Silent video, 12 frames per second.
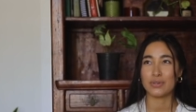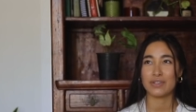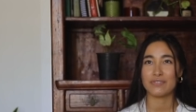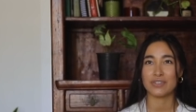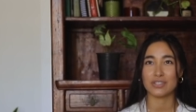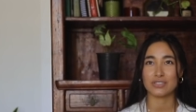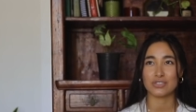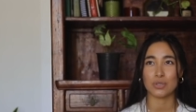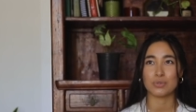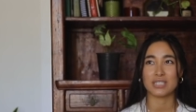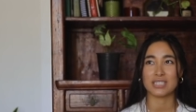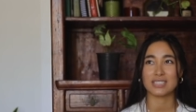You can feel
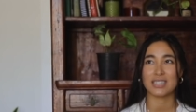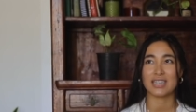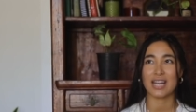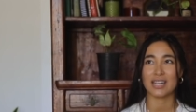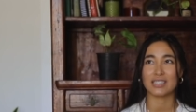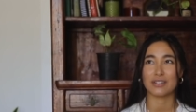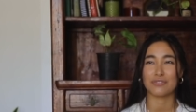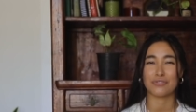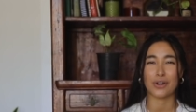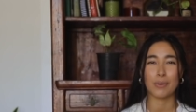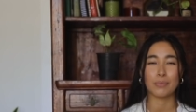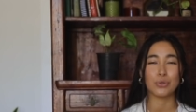so disconnected
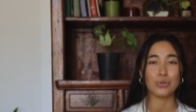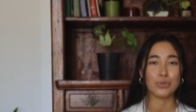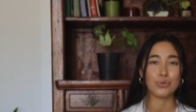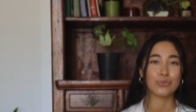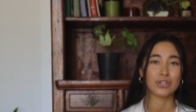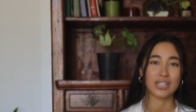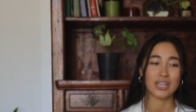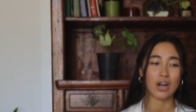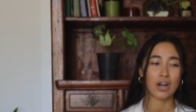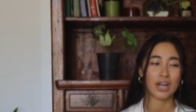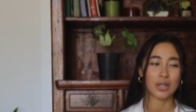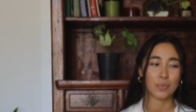from who you really
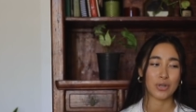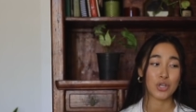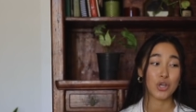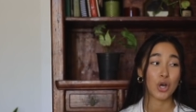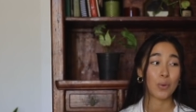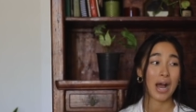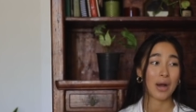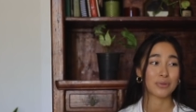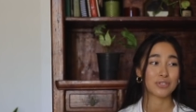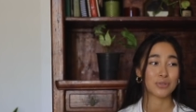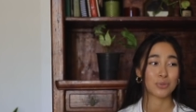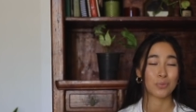are, and when you go
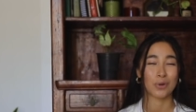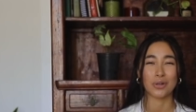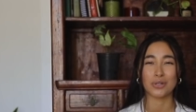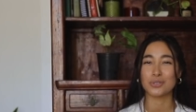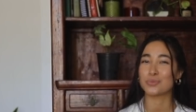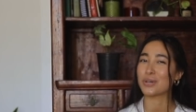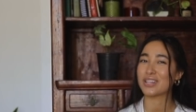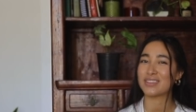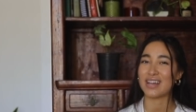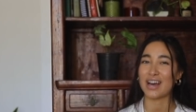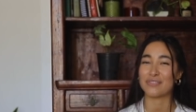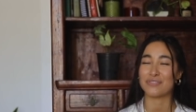out into the world with
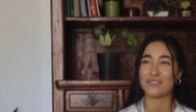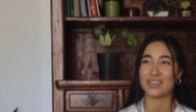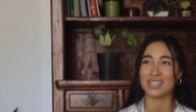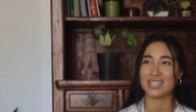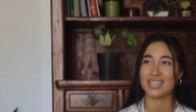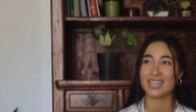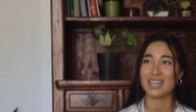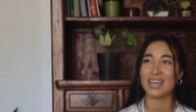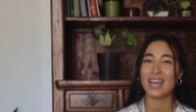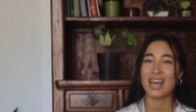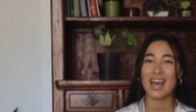that feeling,